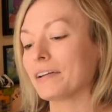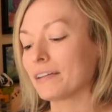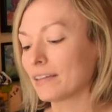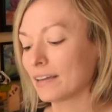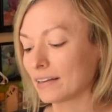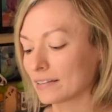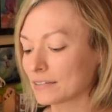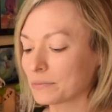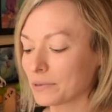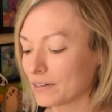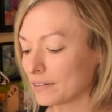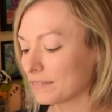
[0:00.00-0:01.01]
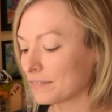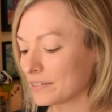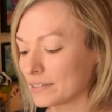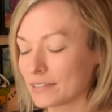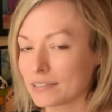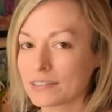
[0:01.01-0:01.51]
I think it's one of
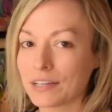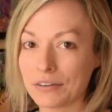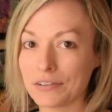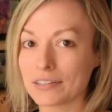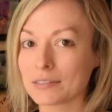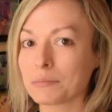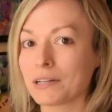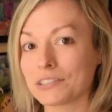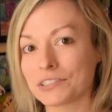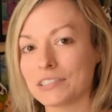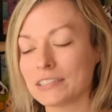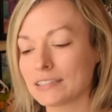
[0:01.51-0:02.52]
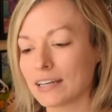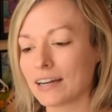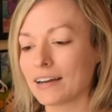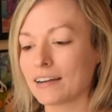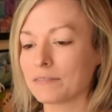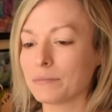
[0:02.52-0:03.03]
the cutest plushies that
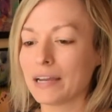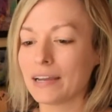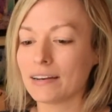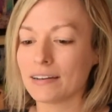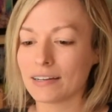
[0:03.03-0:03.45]
I've made.